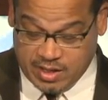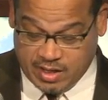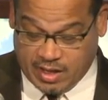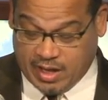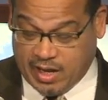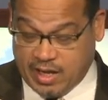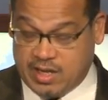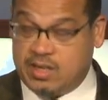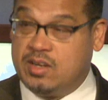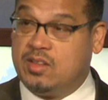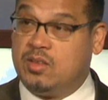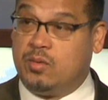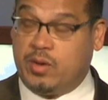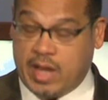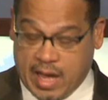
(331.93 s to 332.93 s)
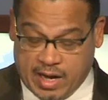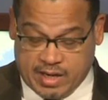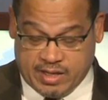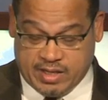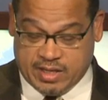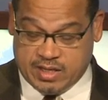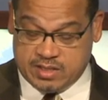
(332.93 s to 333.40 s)
And the
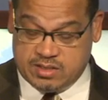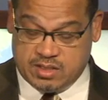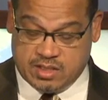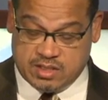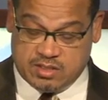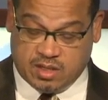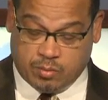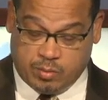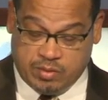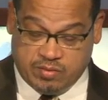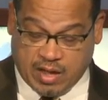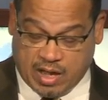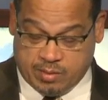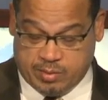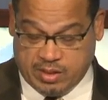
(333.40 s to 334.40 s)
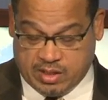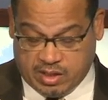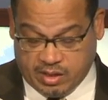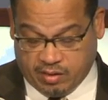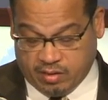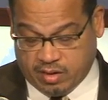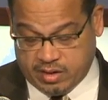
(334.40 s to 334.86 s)
reality is that we've got to be
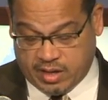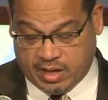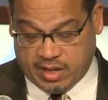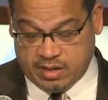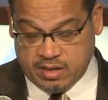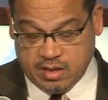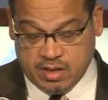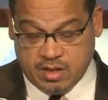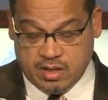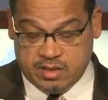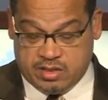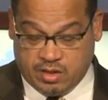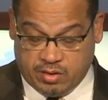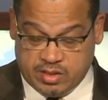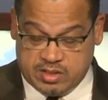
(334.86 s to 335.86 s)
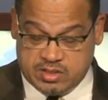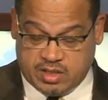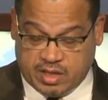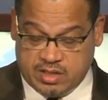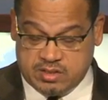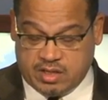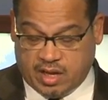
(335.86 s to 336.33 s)
clear on that. 30
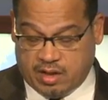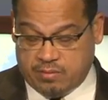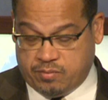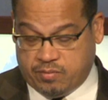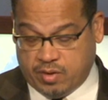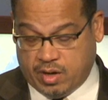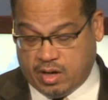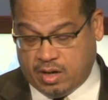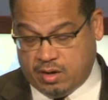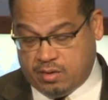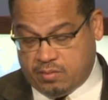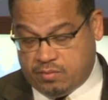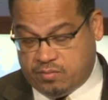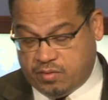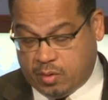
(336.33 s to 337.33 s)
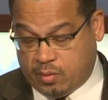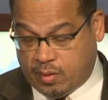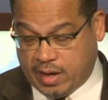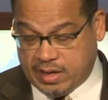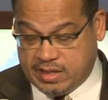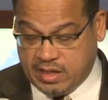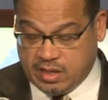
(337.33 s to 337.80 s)
states have voter
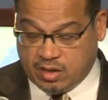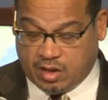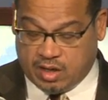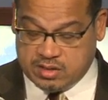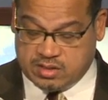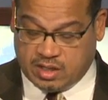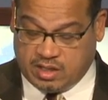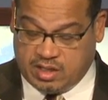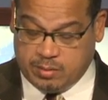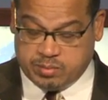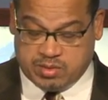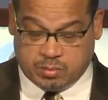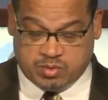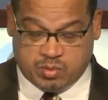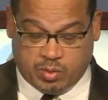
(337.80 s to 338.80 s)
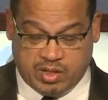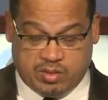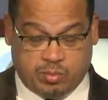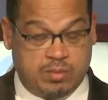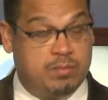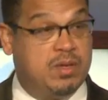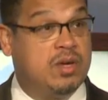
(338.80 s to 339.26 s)
ID laws that keep some
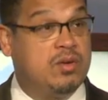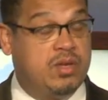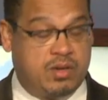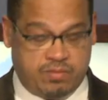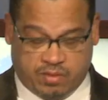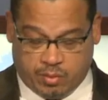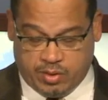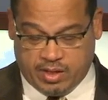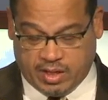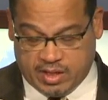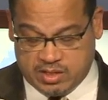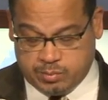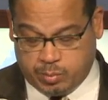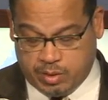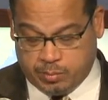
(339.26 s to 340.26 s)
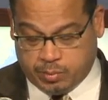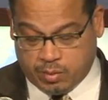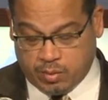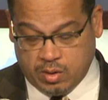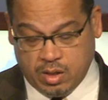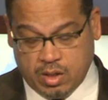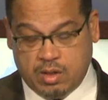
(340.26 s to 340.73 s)
23 million voting age
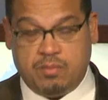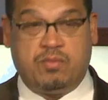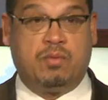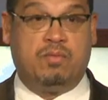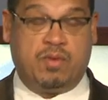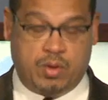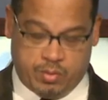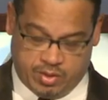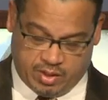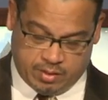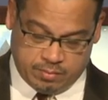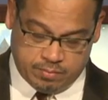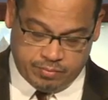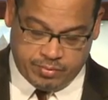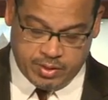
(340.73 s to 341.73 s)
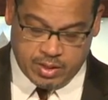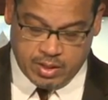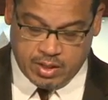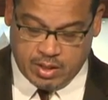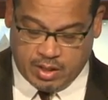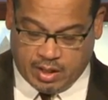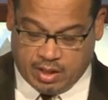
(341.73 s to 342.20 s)
people from voting.
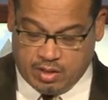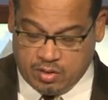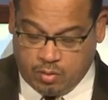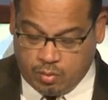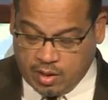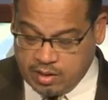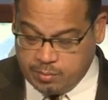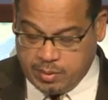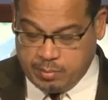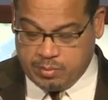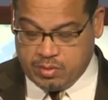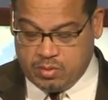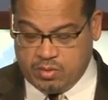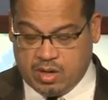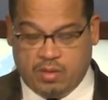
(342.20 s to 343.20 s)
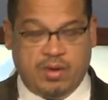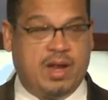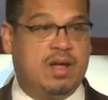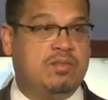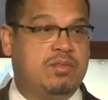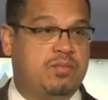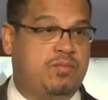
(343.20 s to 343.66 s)
And who are the people who don't
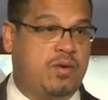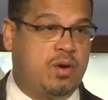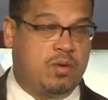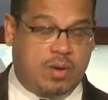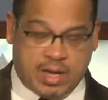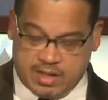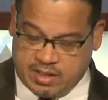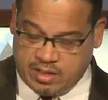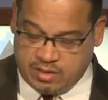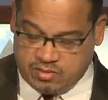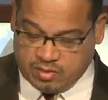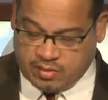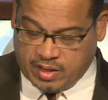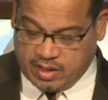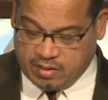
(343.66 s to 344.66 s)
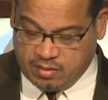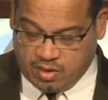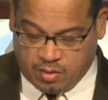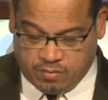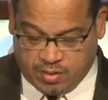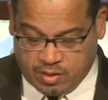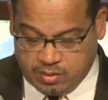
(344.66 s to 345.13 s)
have the photo ID so they can
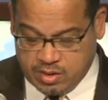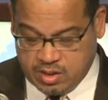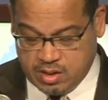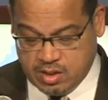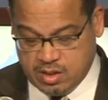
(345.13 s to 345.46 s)
go vote?